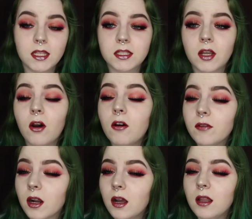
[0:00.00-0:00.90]
So
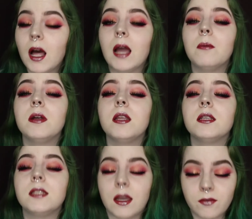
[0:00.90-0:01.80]
overall, I would
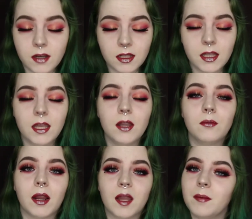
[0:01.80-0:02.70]
definitely
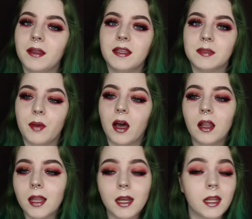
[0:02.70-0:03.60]
recommend this
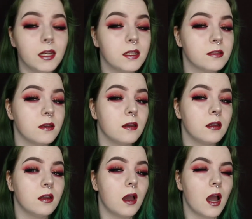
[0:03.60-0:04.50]
palette. It is,
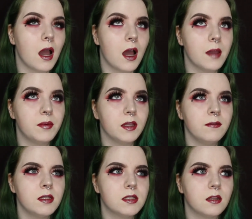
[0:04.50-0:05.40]
I believe
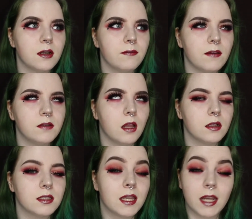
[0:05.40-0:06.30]
it's
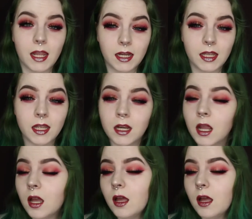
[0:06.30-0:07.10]
$35 Canadian.